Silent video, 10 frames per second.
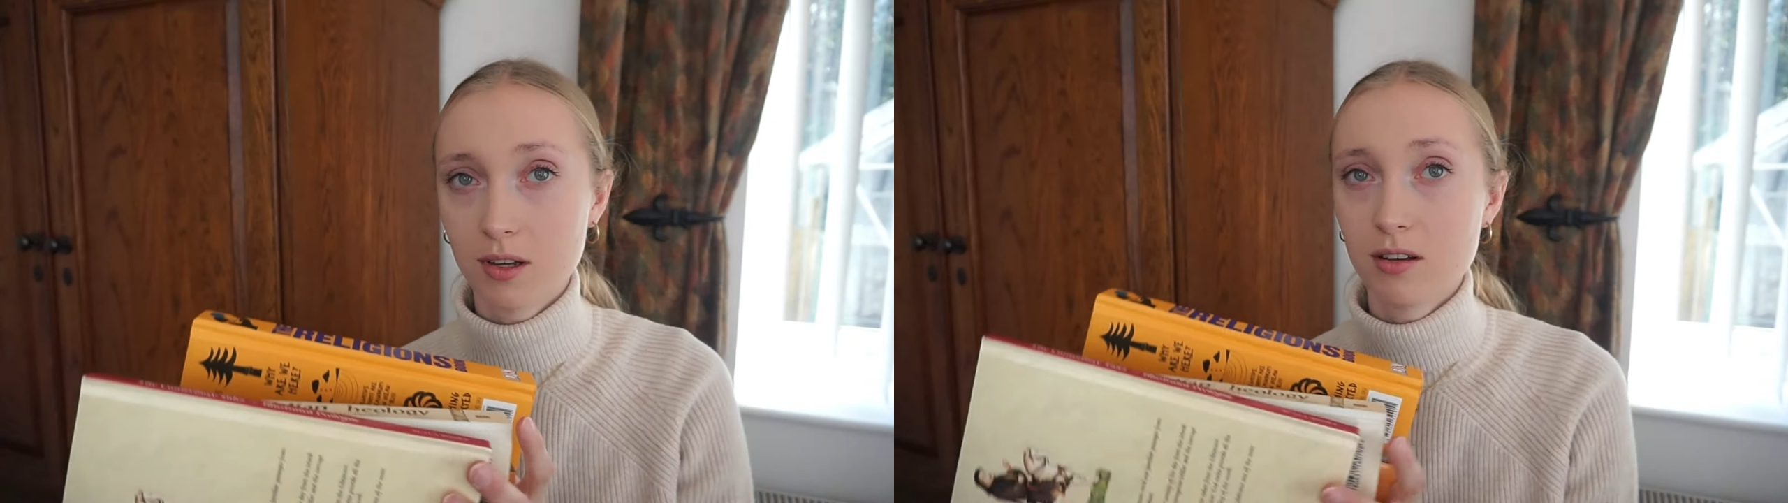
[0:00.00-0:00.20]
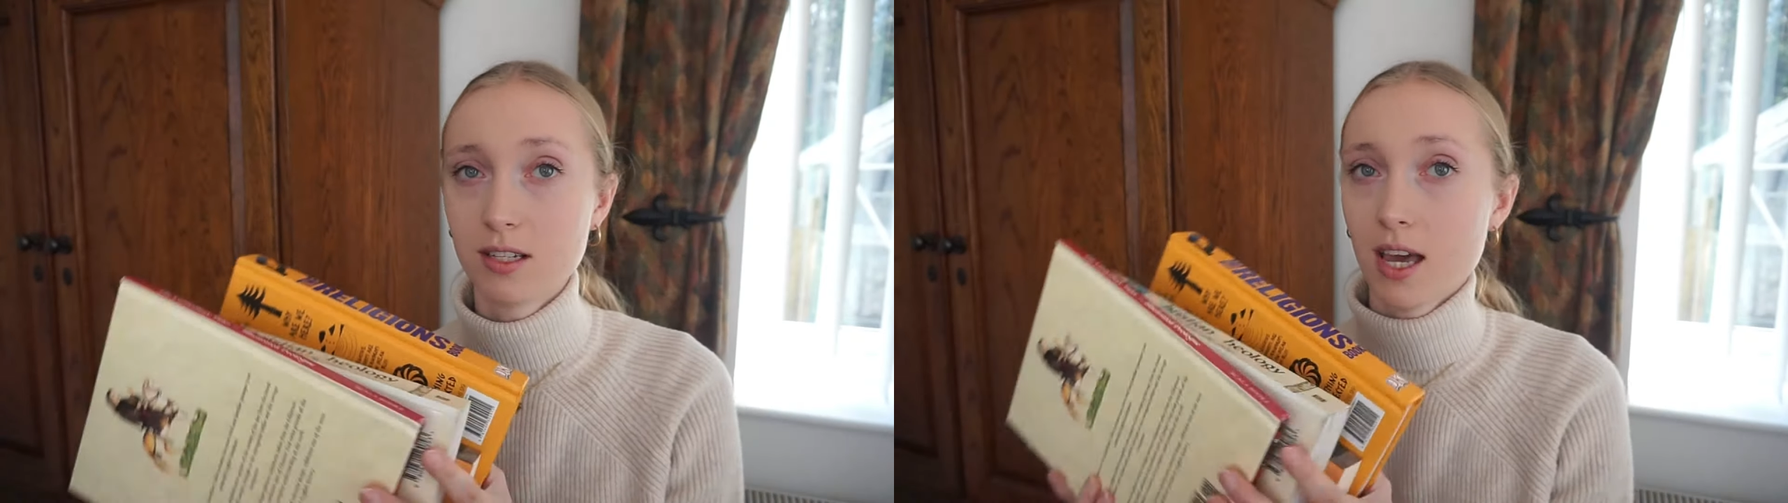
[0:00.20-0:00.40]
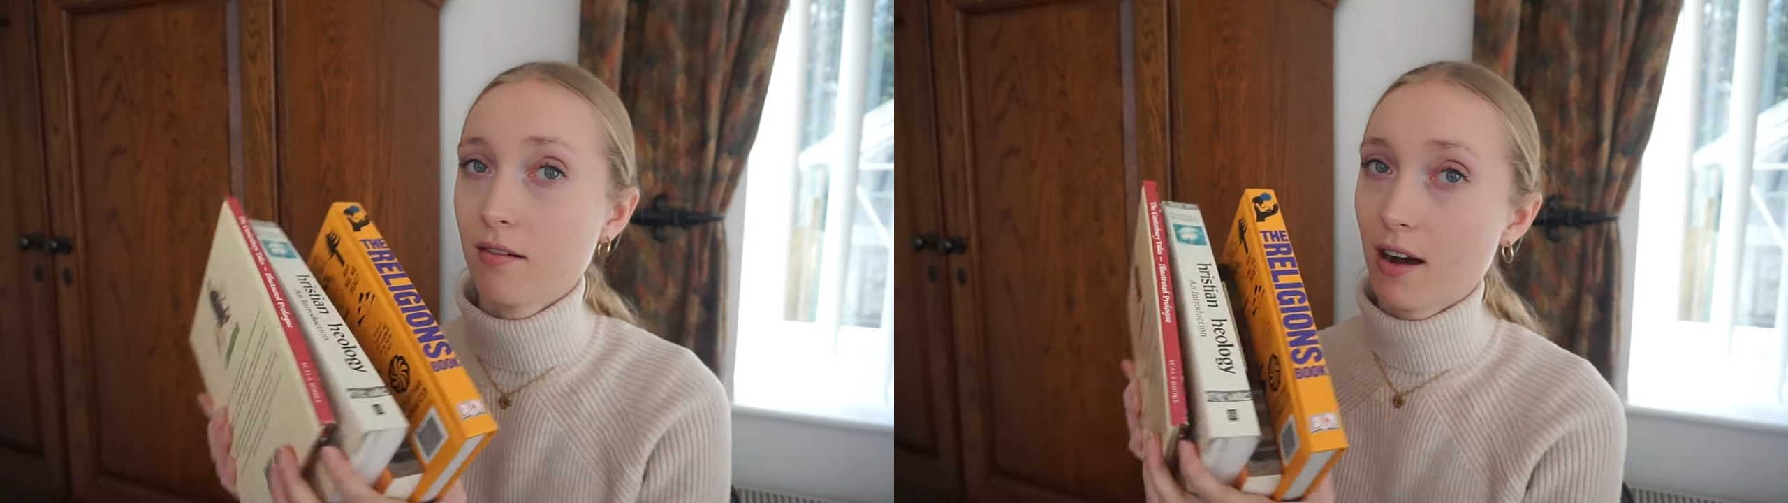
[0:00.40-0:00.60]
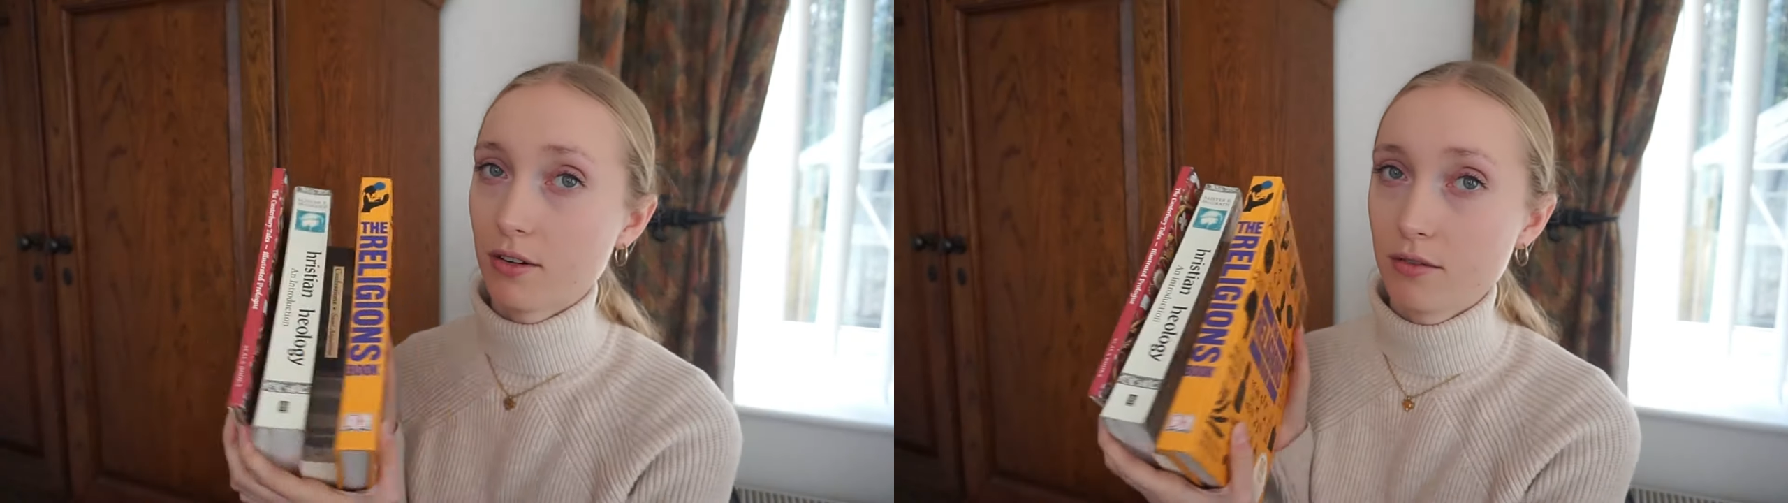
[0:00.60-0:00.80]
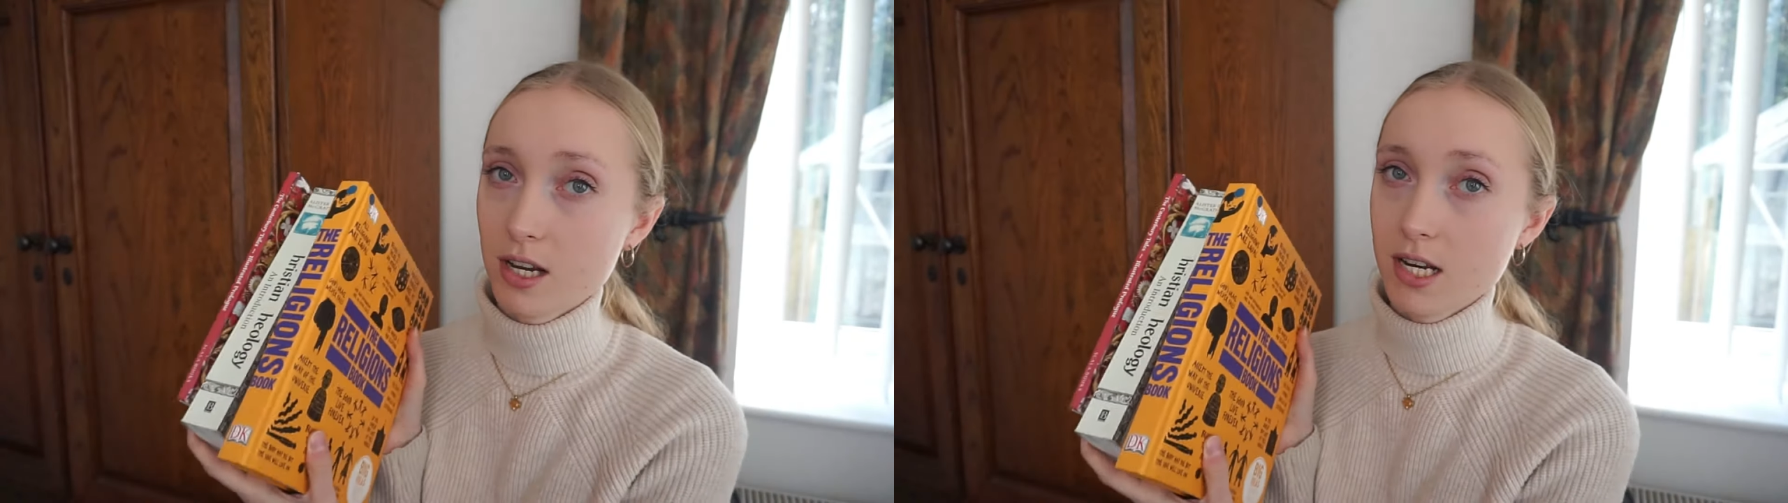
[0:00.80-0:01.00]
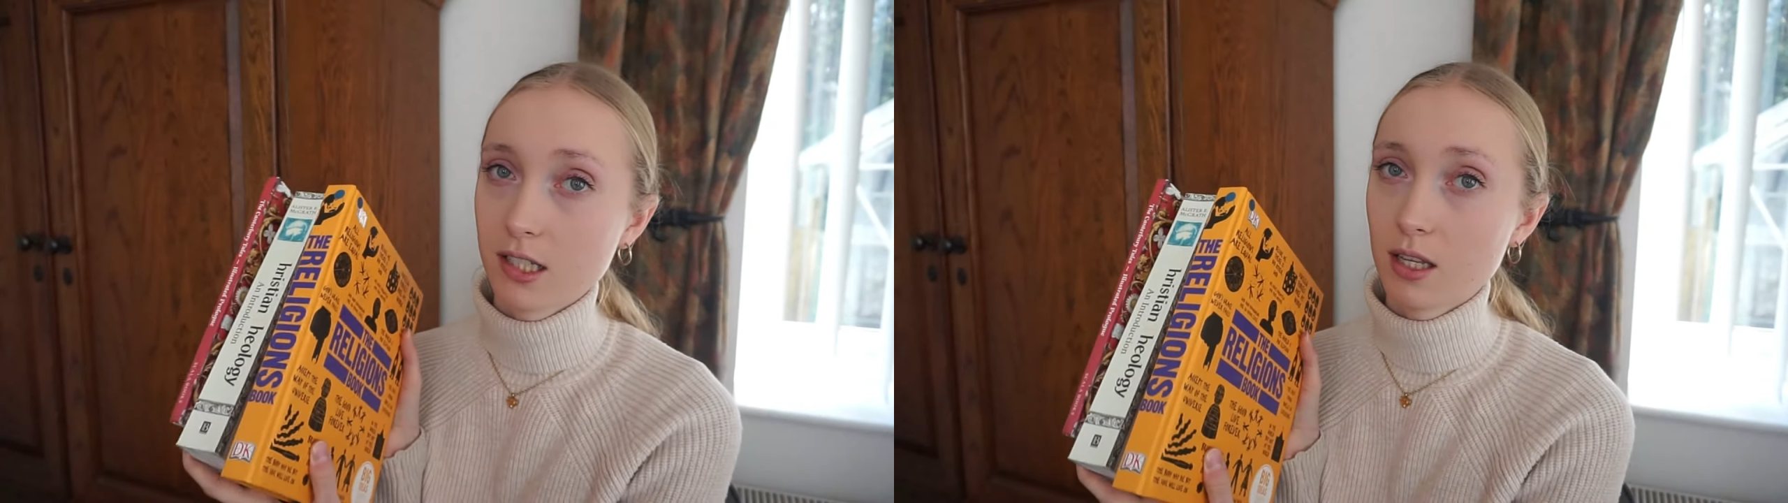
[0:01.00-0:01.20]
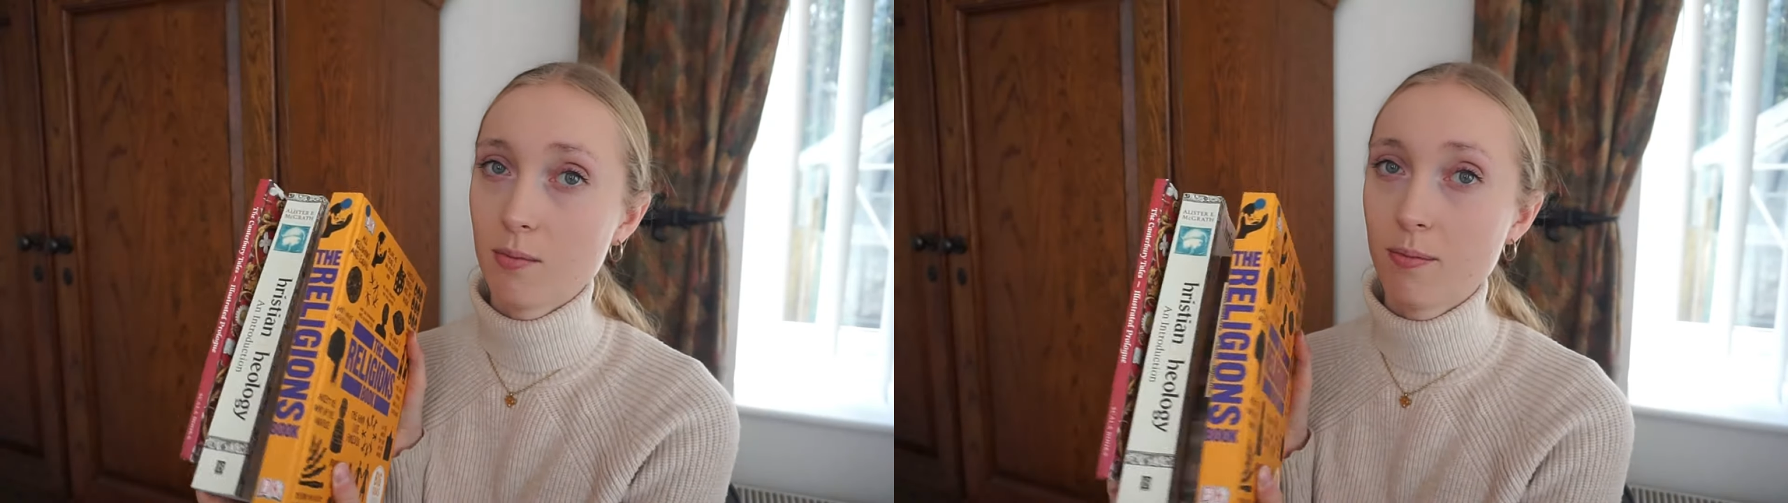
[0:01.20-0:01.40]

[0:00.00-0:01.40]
going to get around to reading them,